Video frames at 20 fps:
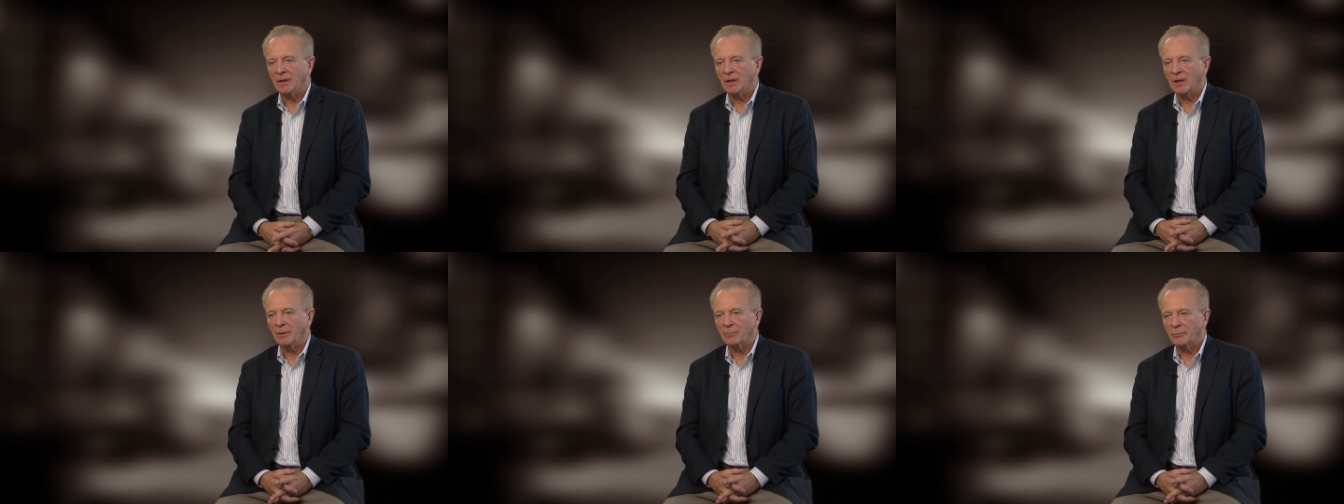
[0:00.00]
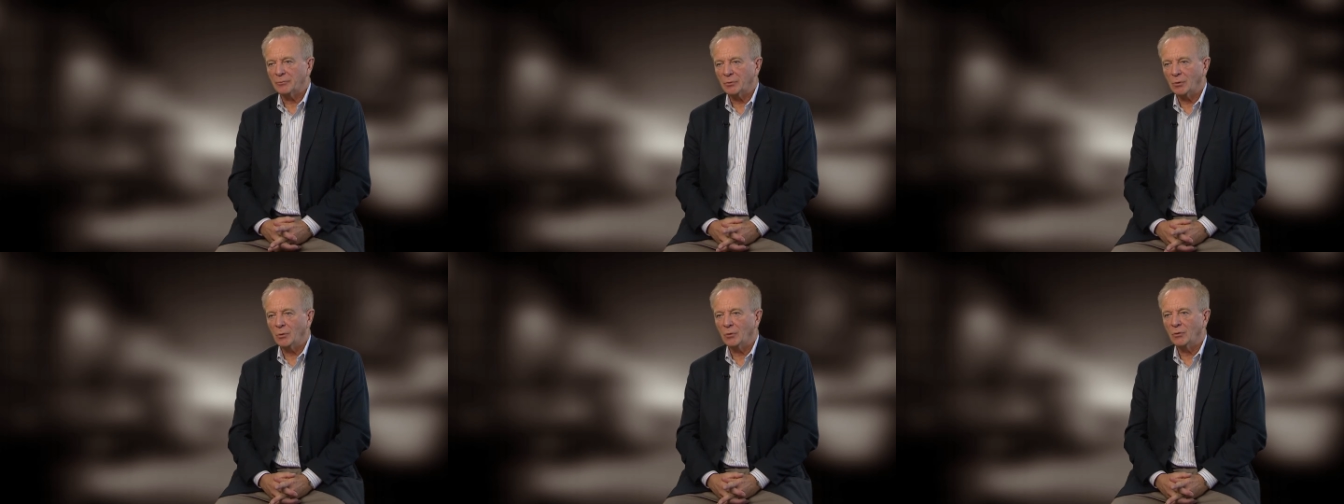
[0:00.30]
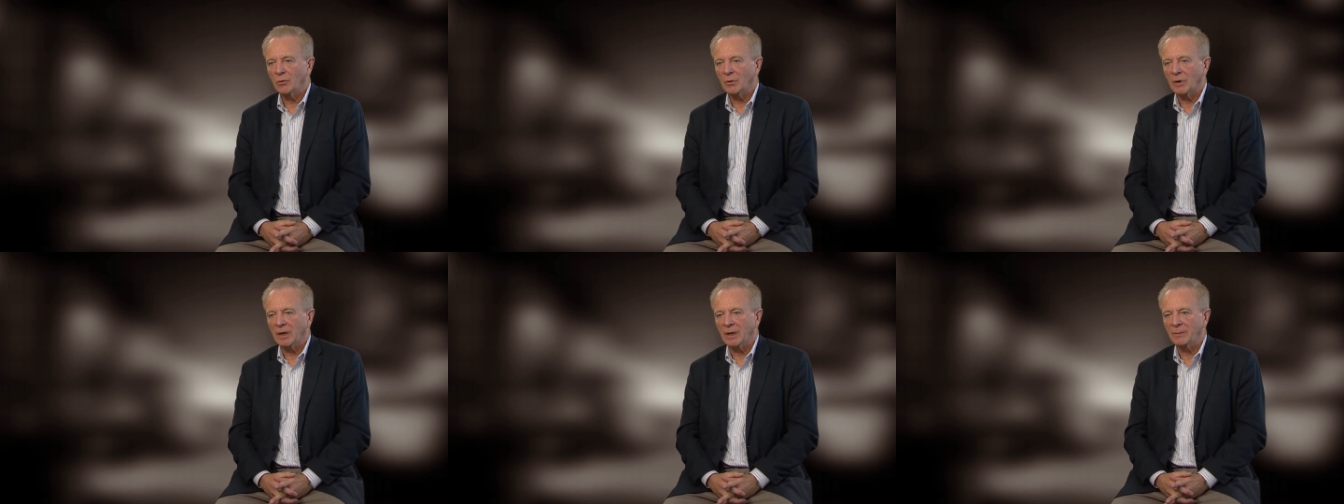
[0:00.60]
a
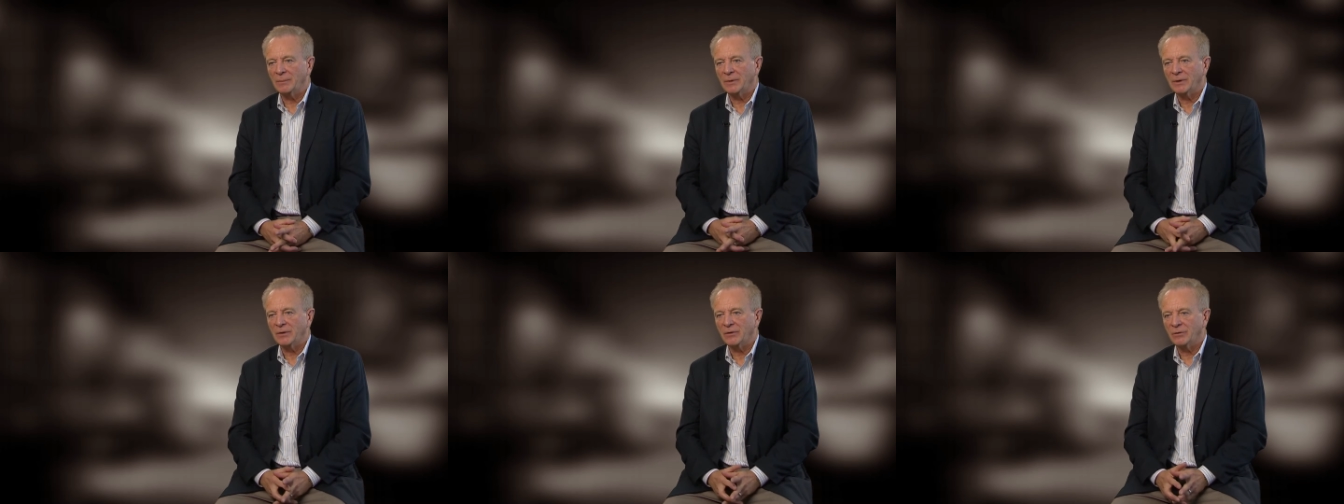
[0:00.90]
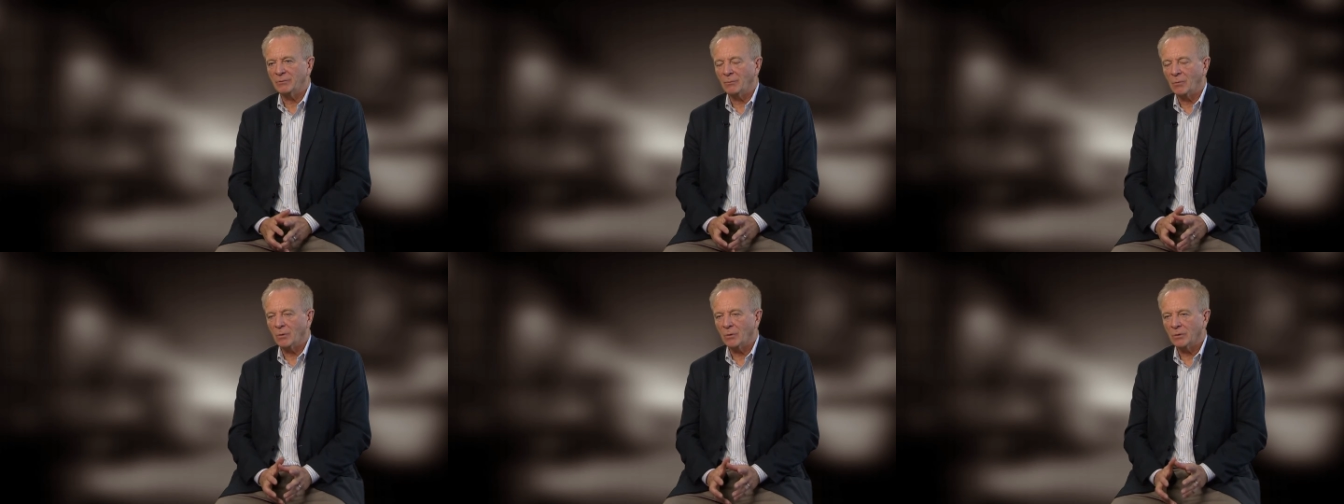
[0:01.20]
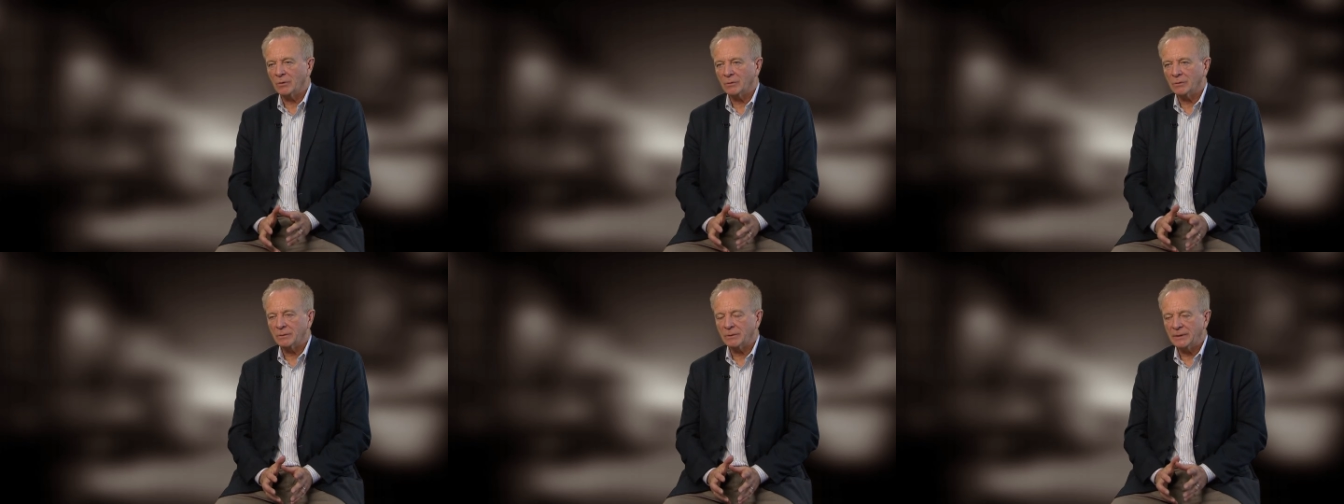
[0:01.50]
program that is
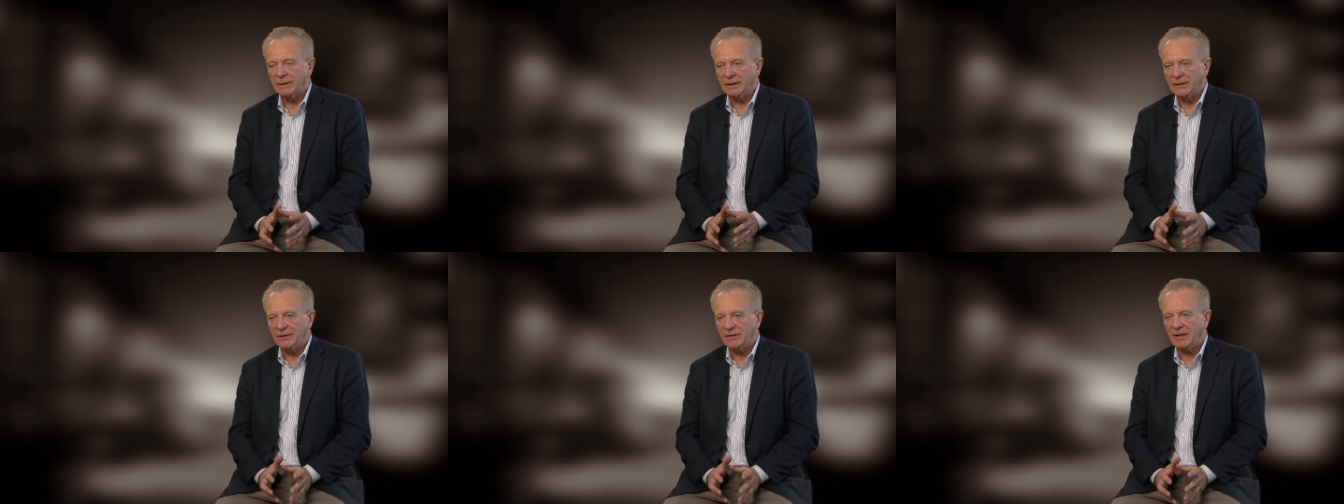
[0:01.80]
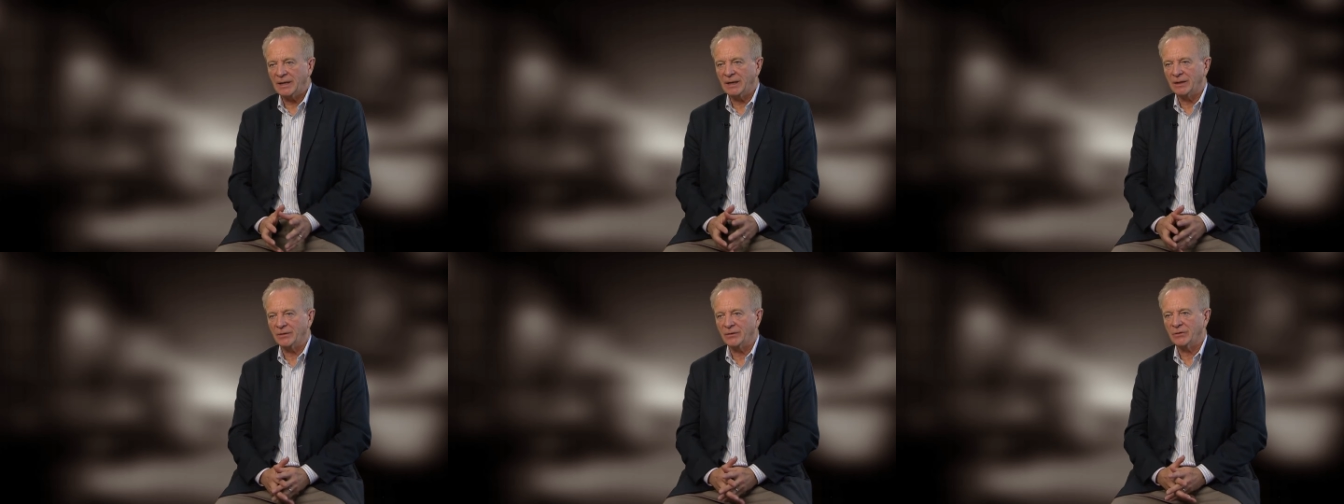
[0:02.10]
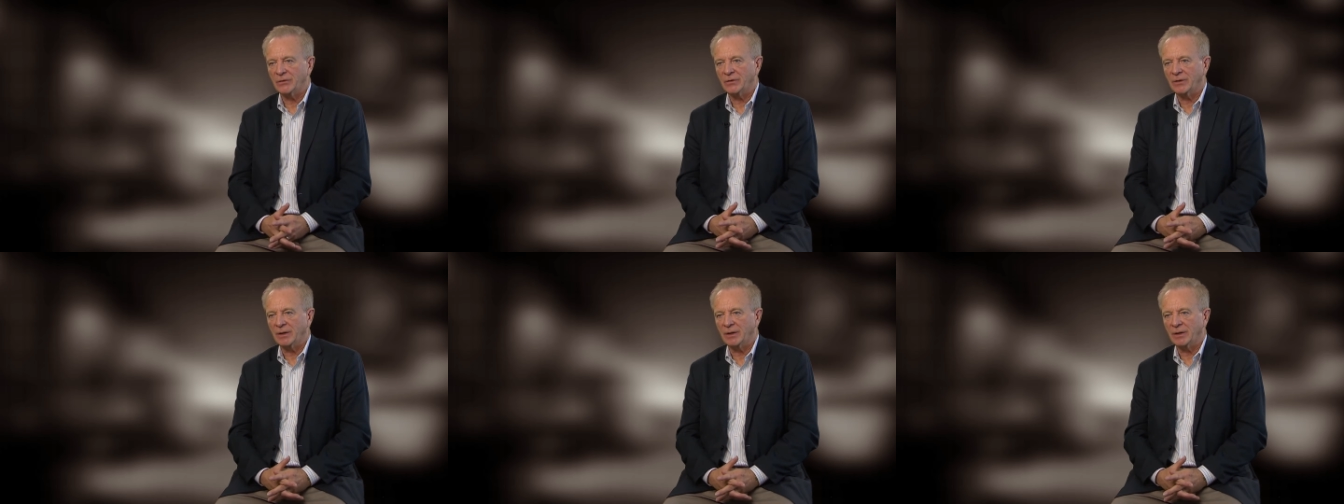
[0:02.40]
more intense